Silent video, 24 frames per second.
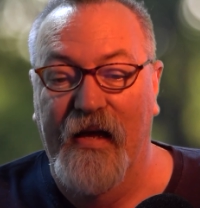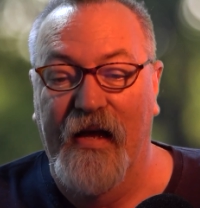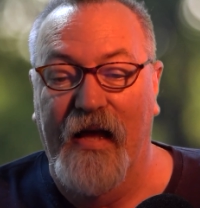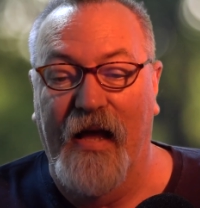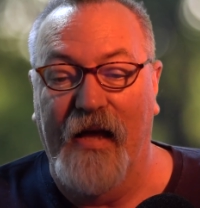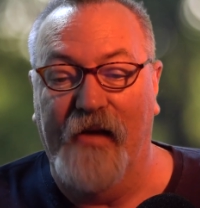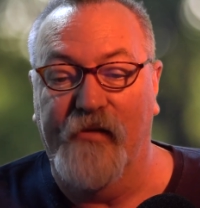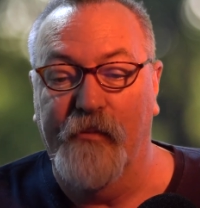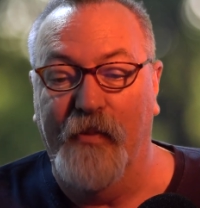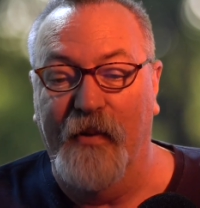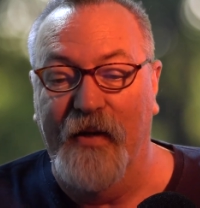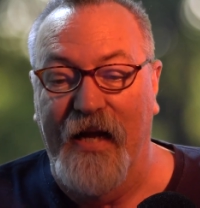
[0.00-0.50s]

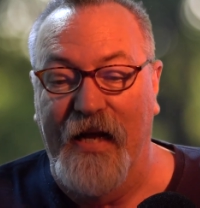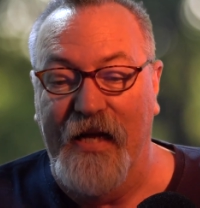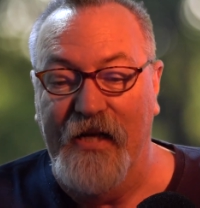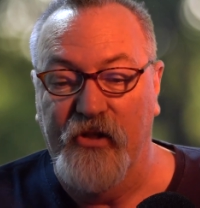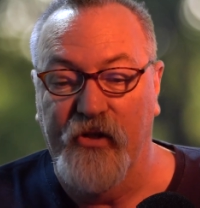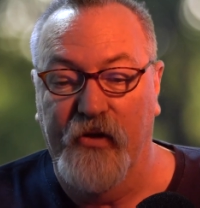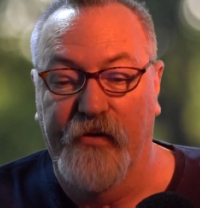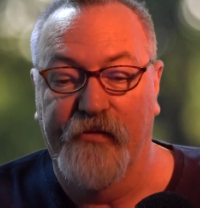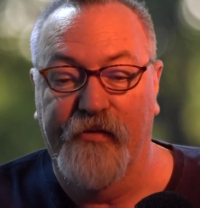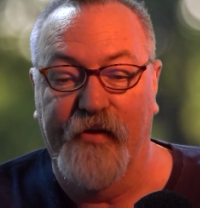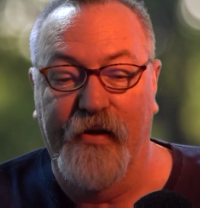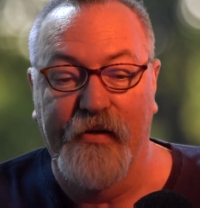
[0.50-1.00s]

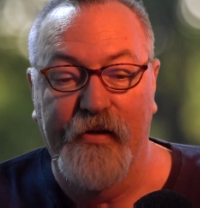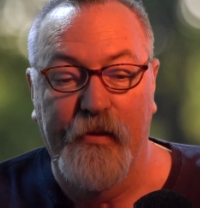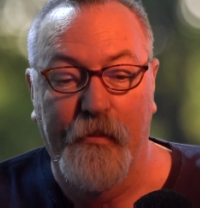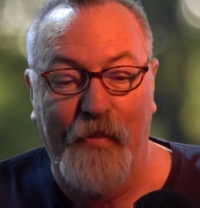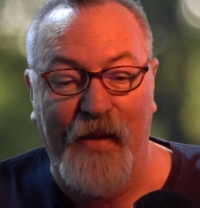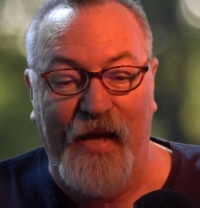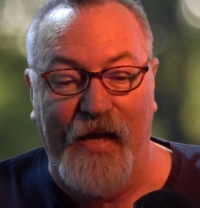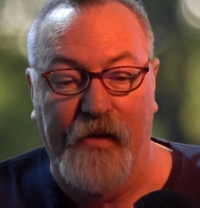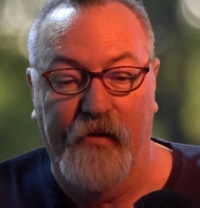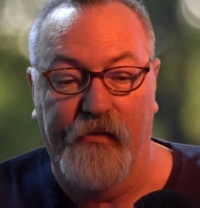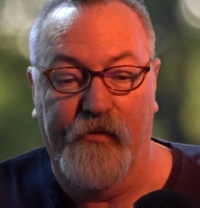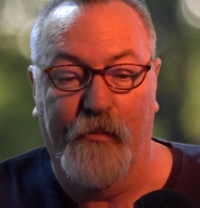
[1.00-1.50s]
explanations, and
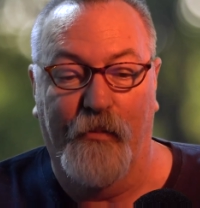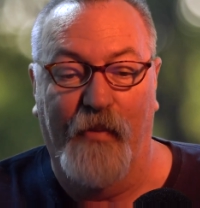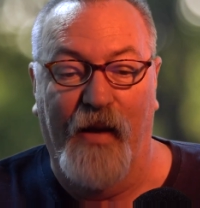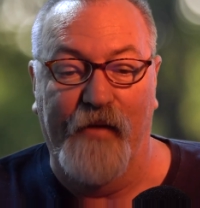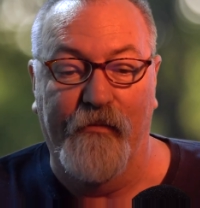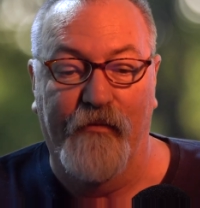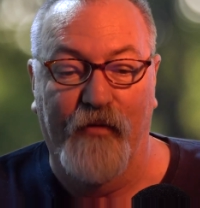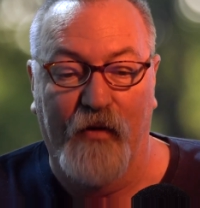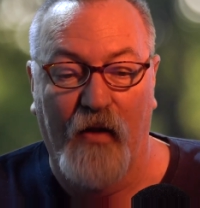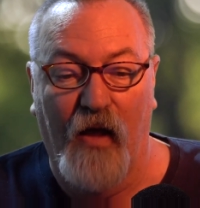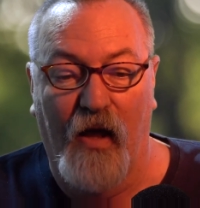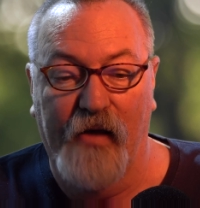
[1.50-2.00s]
debates by
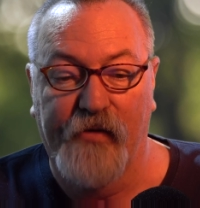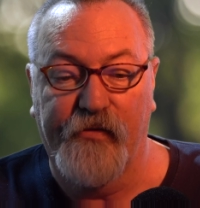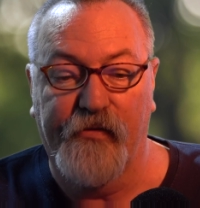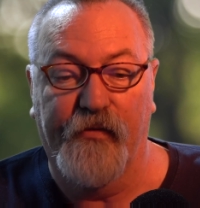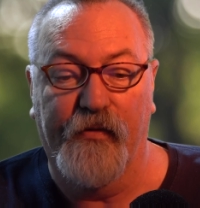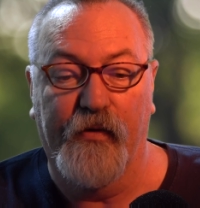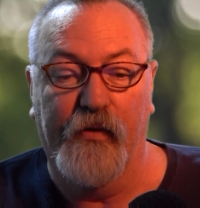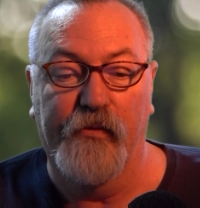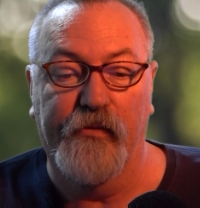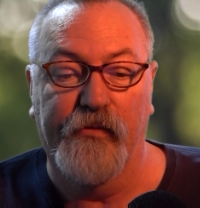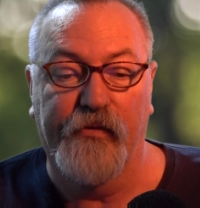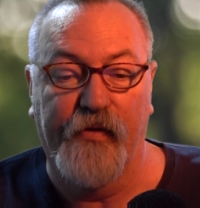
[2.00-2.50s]

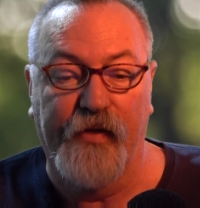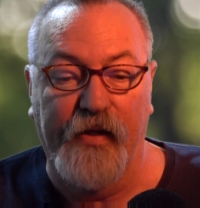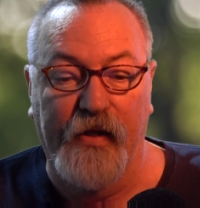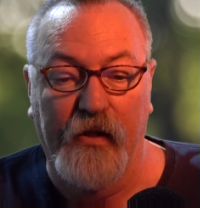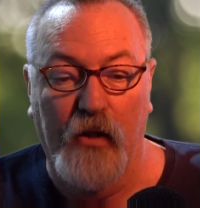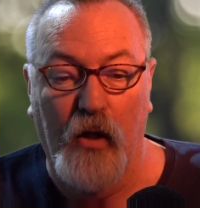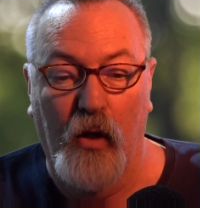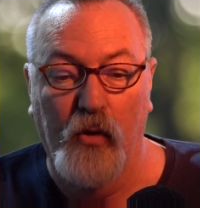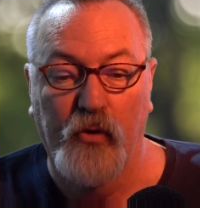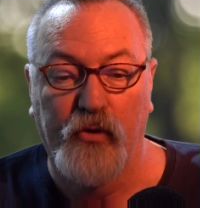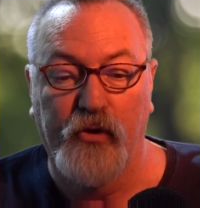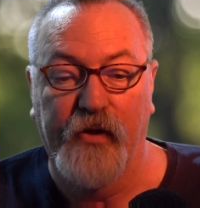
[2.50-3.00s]
philosophers,
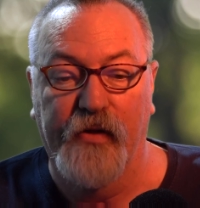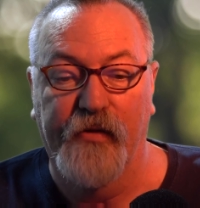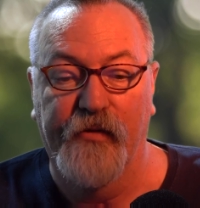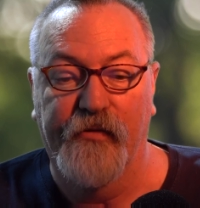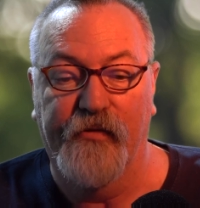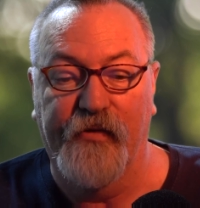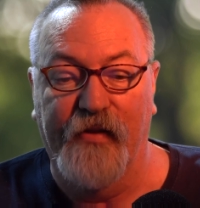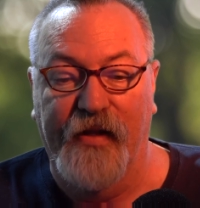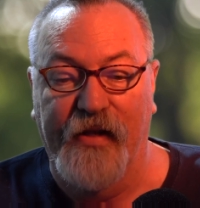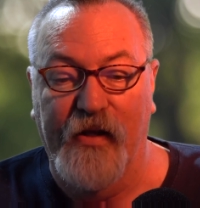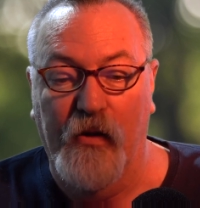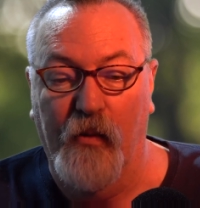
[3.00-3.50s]

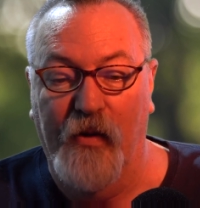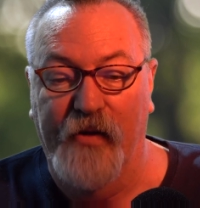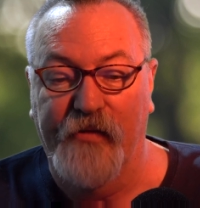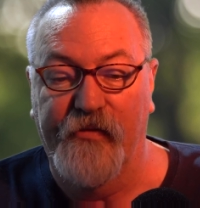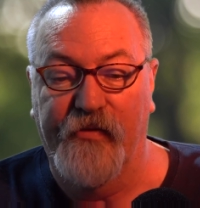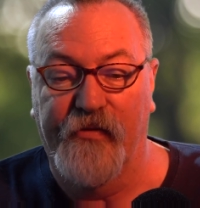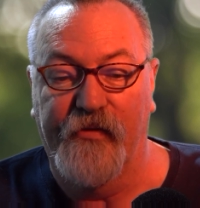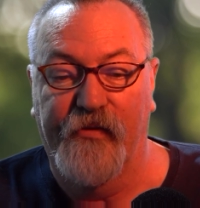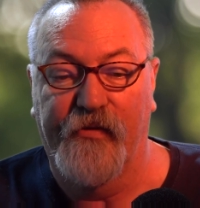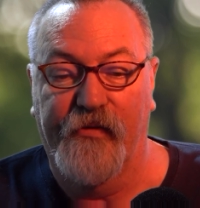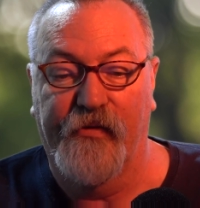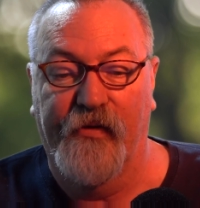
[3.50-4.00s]
theologians,
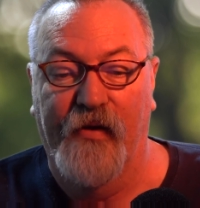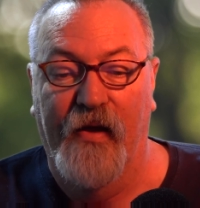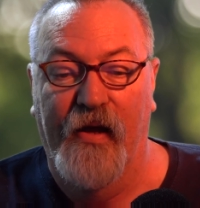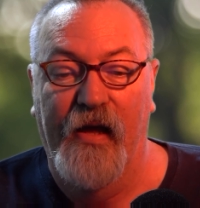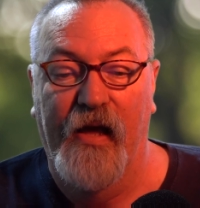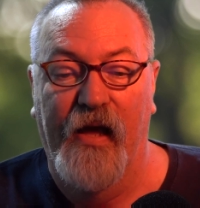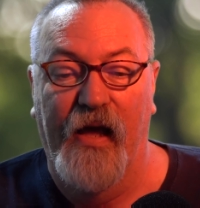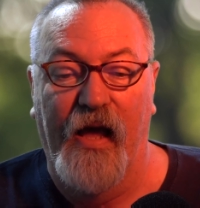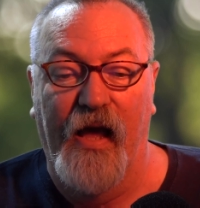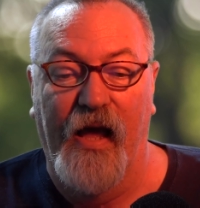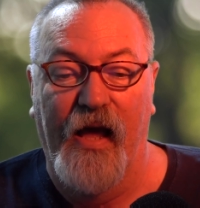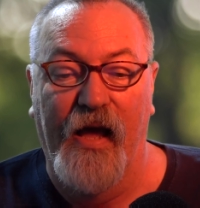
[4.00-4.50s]
linguists,
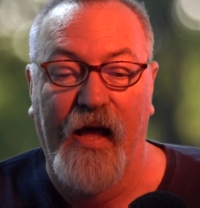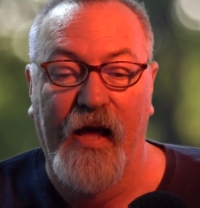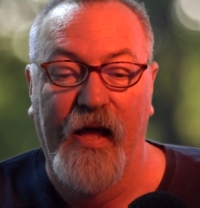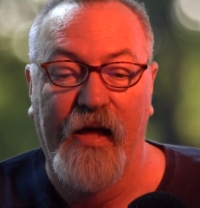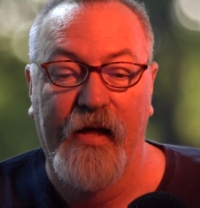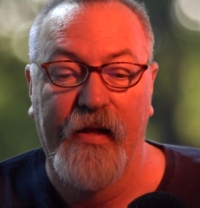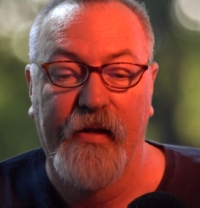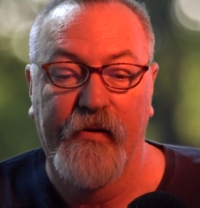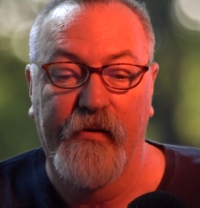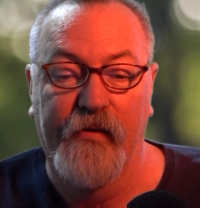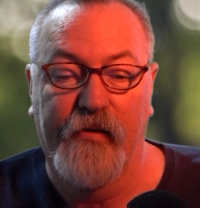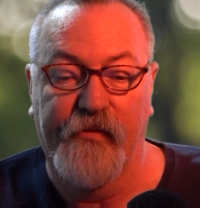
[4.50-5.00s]

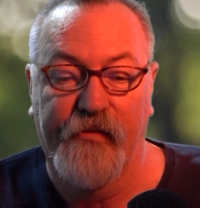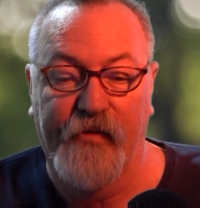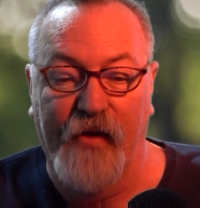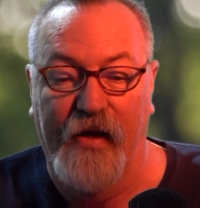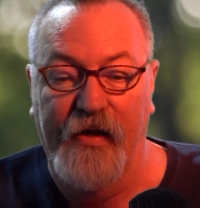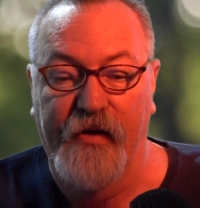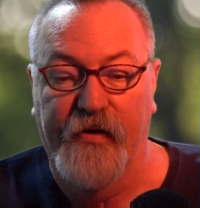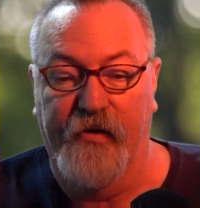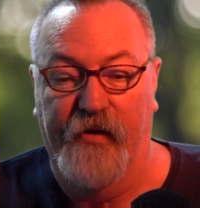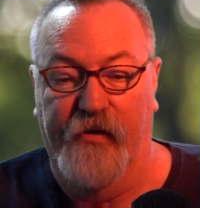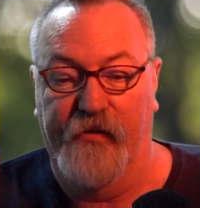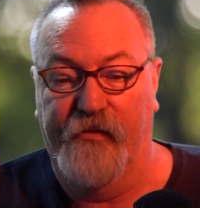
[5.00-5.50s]
and
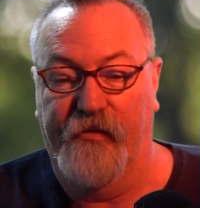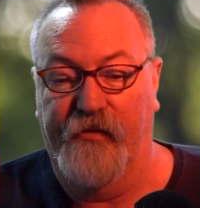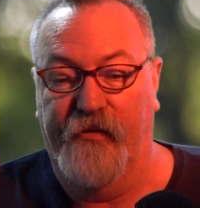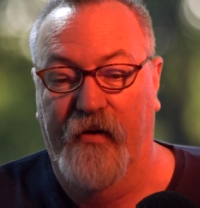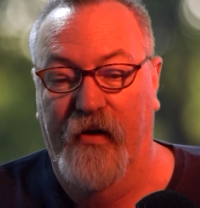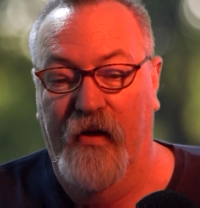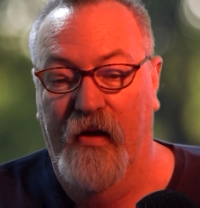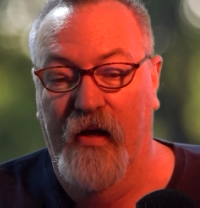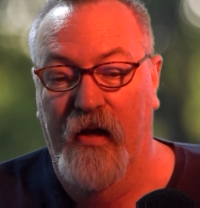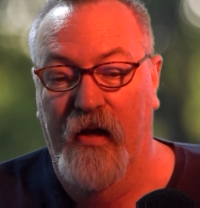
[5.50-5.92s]
scientists.